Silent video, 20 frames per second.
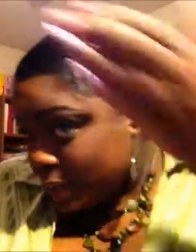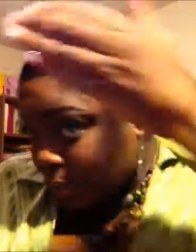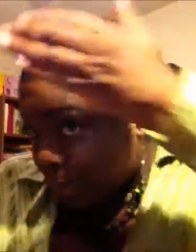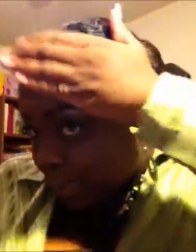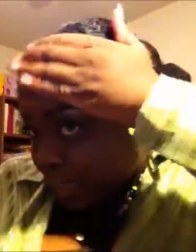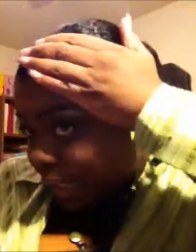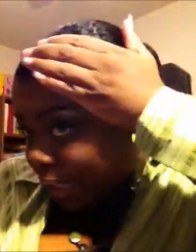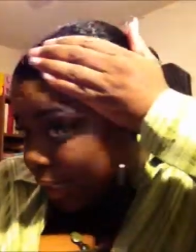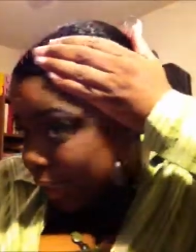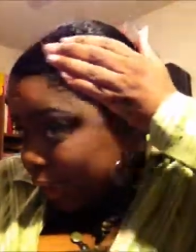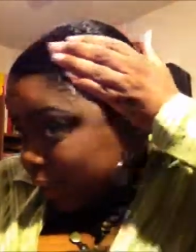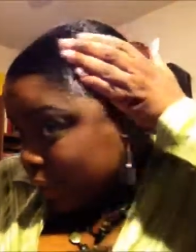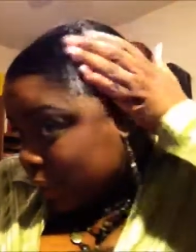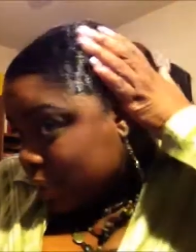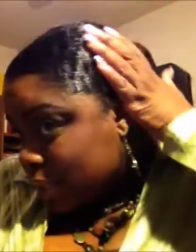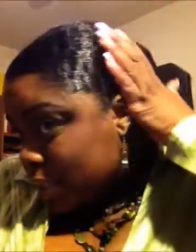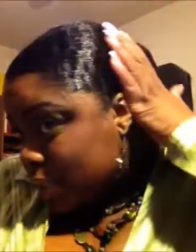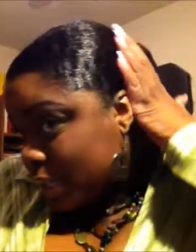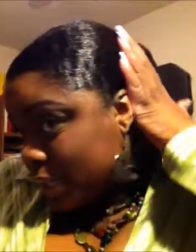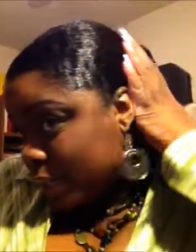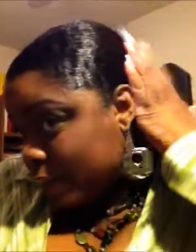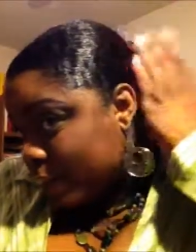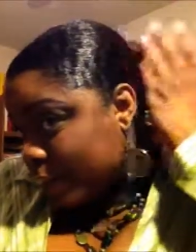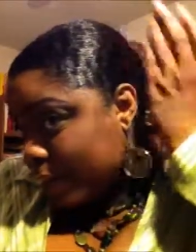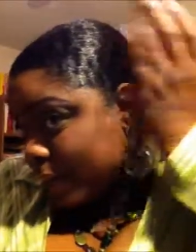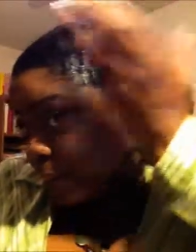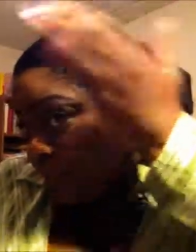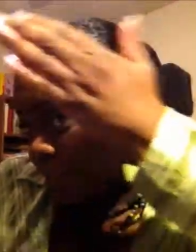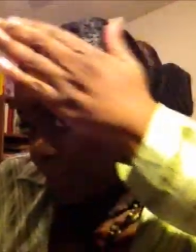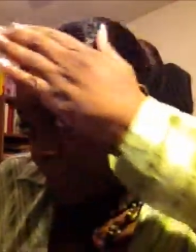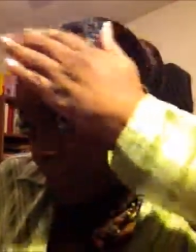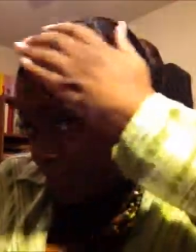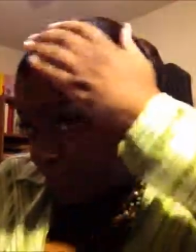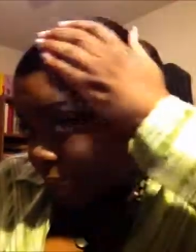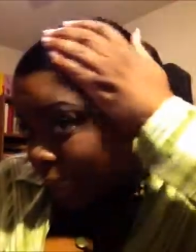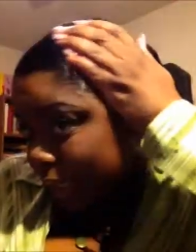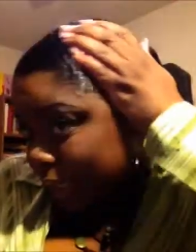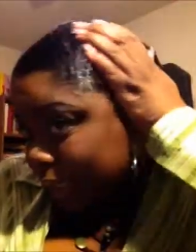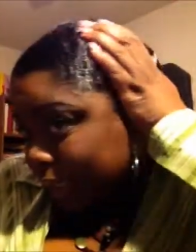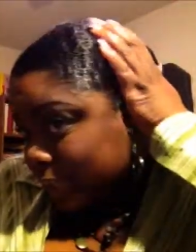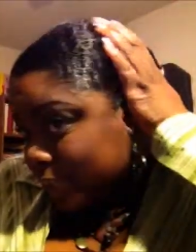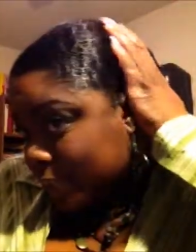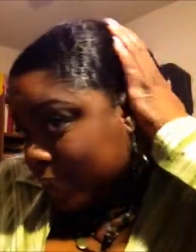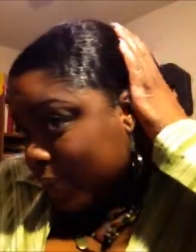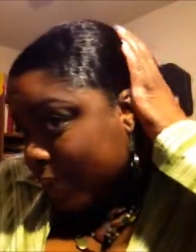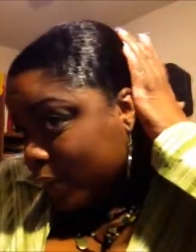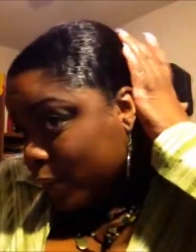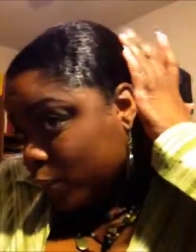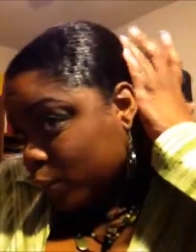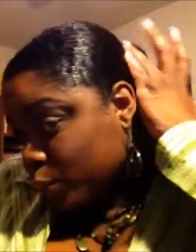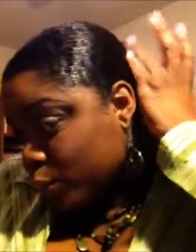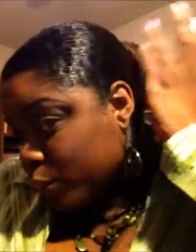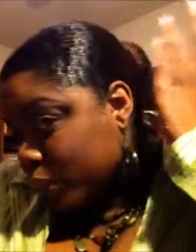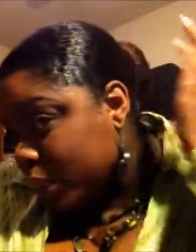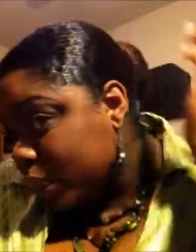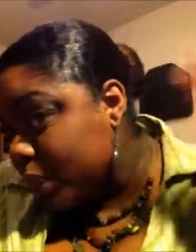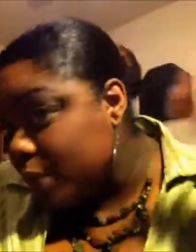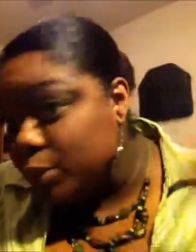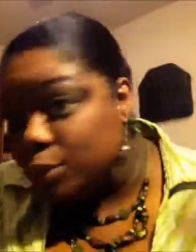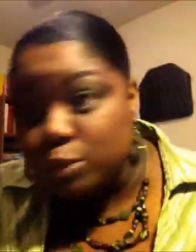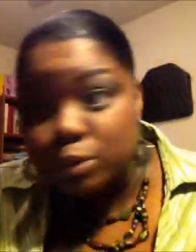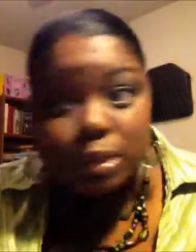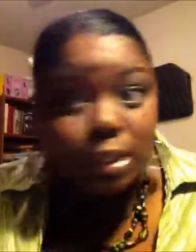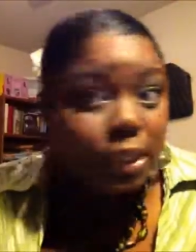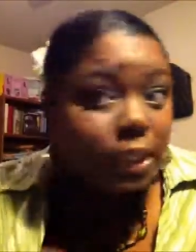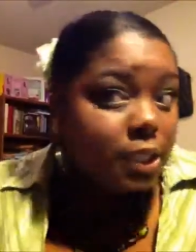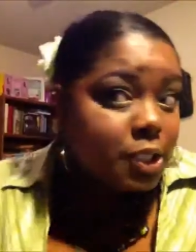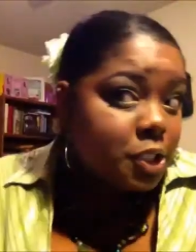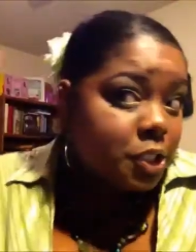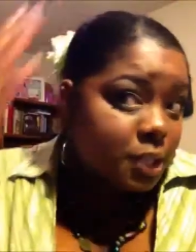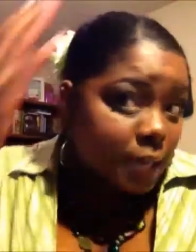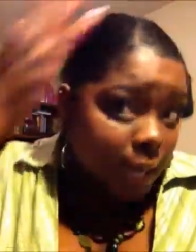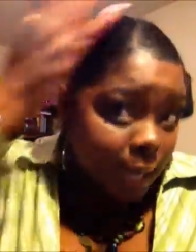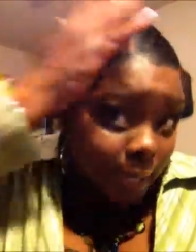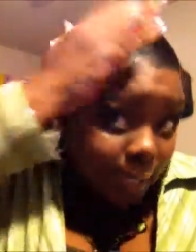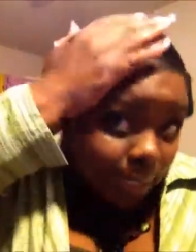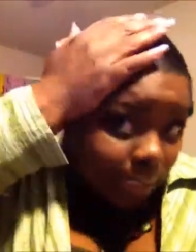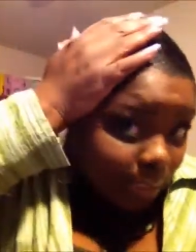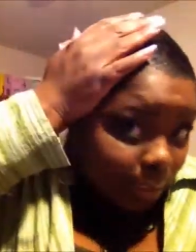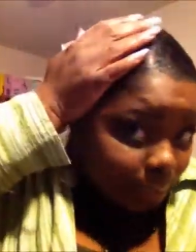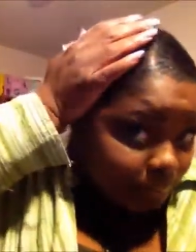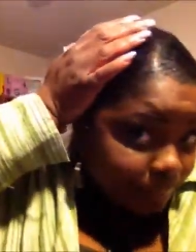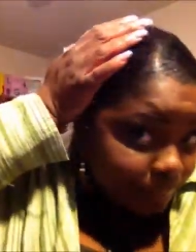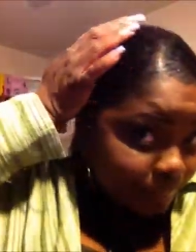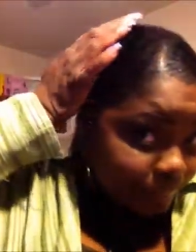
But if you can see where I put it, it's like really, really shiny.